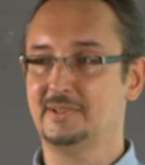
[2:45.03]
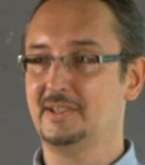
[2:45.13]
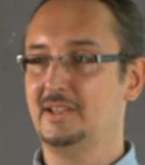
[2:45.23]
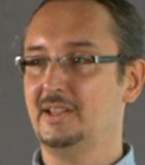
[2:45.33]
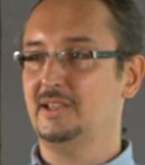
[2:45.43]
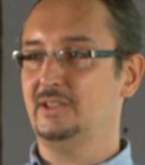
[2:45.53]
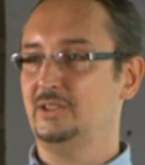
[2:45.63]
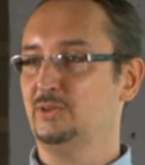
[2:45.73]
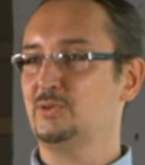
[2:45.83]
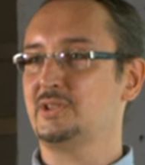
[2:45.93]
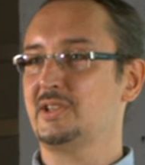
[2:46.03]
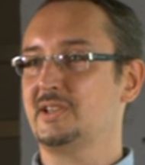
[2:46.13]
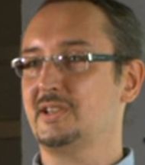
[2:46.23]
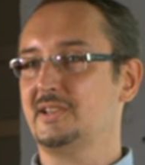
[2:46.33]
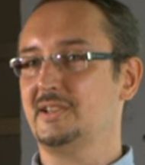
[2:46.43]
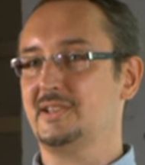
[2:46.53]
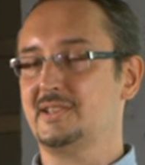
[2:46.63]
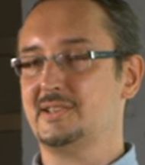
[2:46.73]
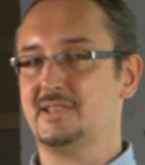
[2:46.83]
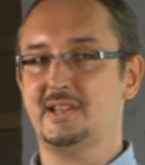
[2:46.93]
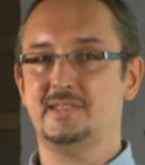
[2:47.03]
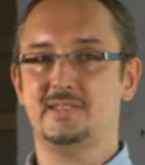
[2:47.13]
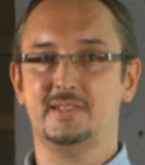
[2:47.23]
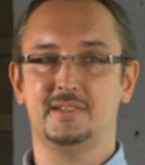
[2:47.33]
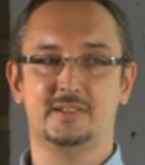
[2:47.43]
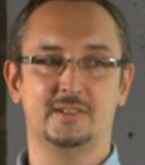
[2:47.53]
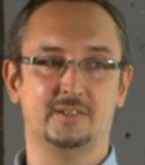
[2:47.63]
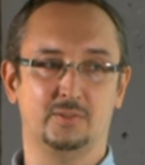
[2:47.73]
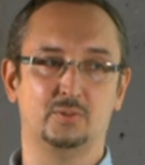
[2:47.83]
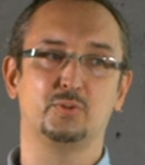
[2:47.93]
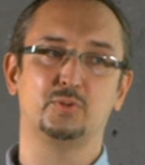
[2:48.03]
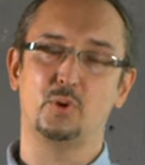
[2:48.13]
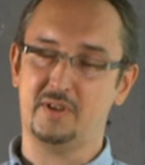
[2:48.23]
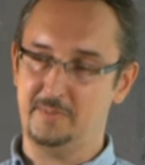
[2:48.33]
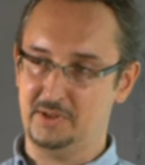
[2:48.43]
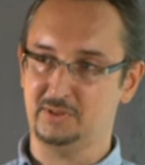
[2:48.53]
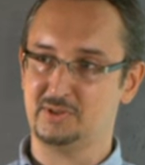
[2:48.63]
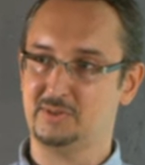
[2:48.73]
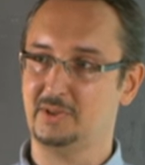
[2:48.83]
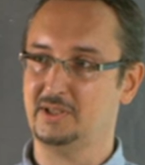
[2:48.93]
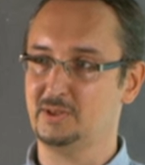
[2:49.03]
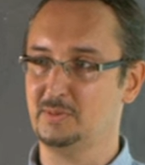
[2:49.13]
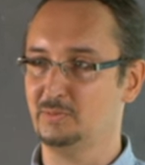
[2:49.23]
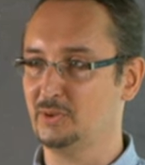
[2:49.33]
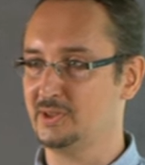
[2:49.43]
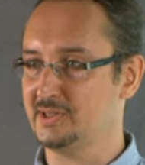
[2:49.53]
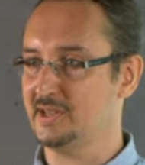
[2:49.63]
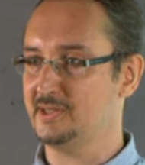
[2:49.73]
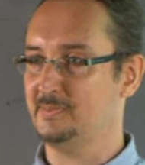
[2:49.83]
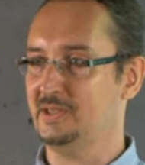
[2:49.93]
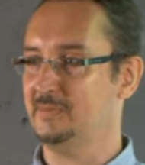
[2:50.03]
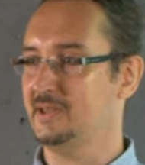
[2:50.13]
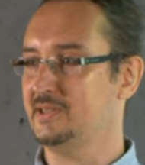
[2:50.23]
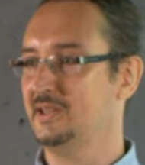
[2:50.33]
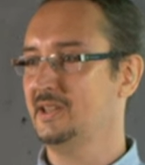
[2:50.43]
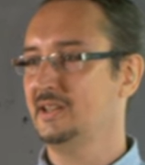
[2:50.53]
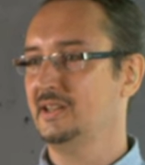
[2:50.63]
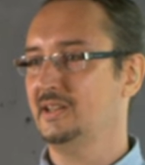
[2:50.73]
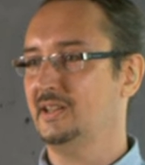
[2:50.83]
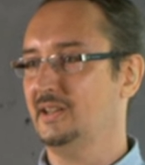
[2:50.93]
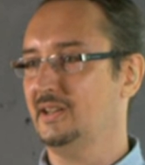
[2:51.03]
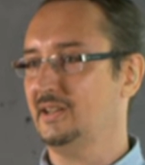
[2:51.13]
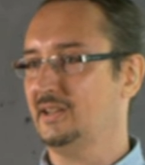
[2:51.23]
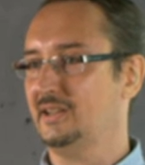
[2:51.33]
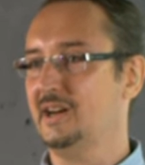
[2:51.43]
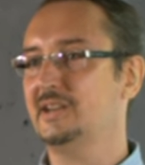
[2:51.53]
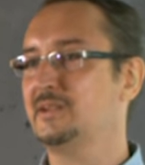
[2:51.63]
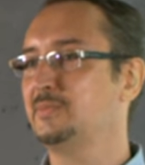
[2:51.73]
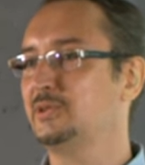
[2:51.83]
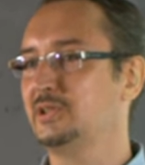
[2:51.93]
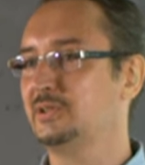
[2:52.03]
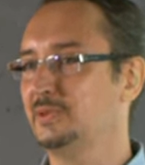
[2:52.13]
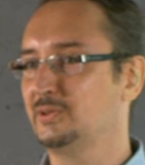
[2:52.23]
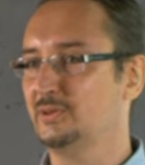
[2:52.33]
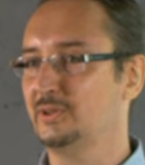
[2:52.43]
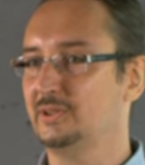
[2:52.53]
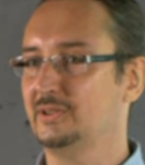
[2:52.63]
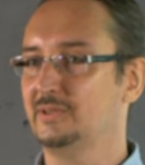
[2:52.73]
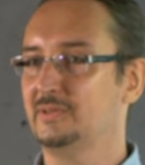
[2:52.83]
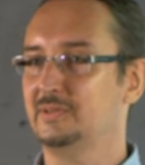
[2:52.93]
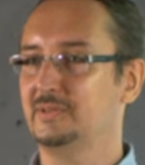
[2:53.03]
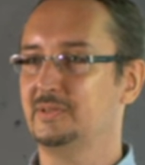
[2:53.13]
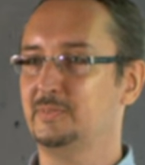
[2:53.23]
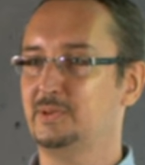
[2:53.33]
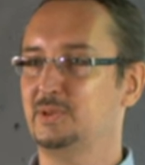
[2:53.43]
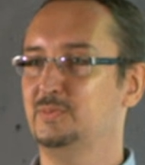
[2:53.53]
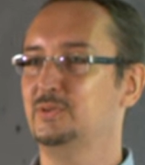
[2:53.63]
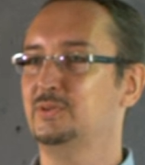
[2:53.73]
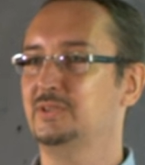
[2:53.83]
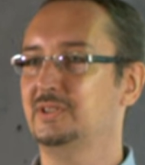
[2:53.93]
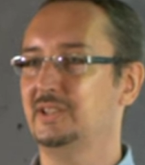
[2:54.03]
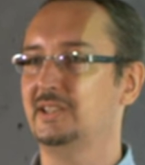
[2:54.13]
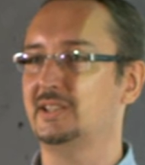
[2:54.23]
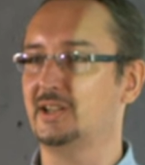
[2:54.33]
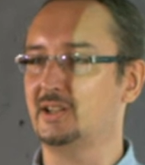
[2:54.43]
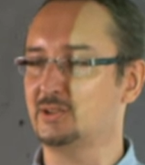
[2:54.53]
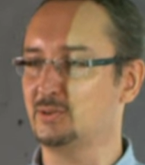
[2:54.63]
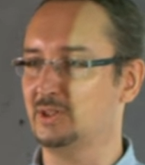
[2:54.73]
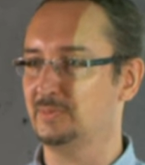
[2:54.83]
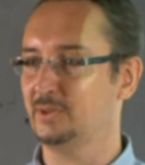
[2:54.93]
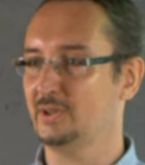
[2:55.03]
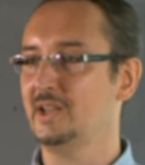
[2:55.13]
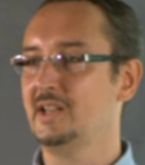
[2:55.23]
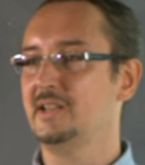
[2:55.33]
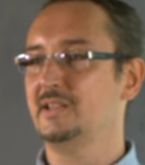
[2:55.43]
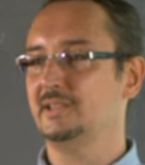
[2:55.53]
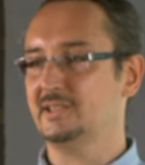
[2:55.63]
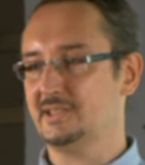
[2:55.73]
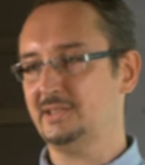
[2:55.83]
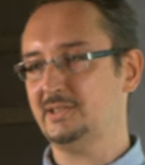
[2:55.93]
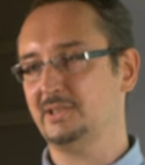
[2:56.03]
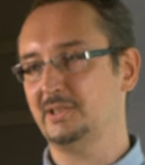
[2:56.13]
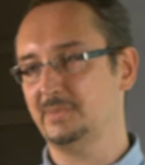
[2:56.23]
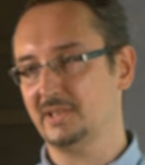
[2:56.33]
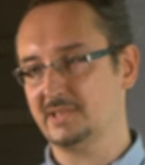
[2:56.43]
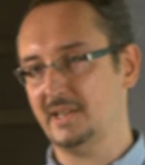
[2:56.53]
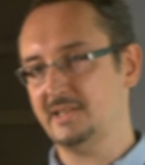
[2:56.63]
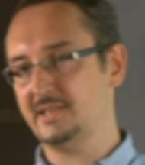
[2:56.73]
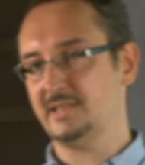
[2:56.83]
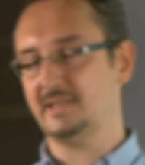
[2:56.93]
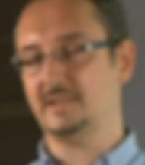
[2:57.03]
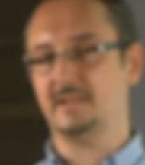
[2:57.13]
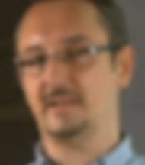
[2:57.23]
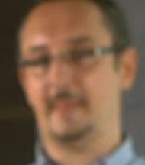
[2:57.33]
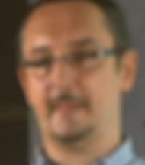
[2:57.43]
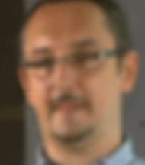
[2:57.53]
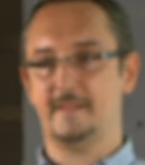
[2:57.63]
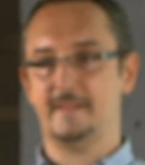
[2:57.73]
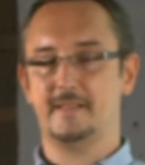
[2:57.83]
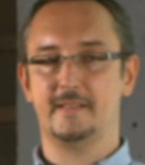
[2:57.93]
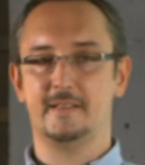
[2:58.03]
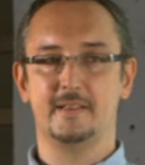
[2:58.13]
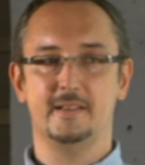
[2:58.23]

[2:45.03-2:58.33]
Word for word: to know, well, at the time you did not have to know, understand much how Bitcoin works, what is good, is bad. It was enough to know the mood of the crowd. And in general, there was nothing more to know.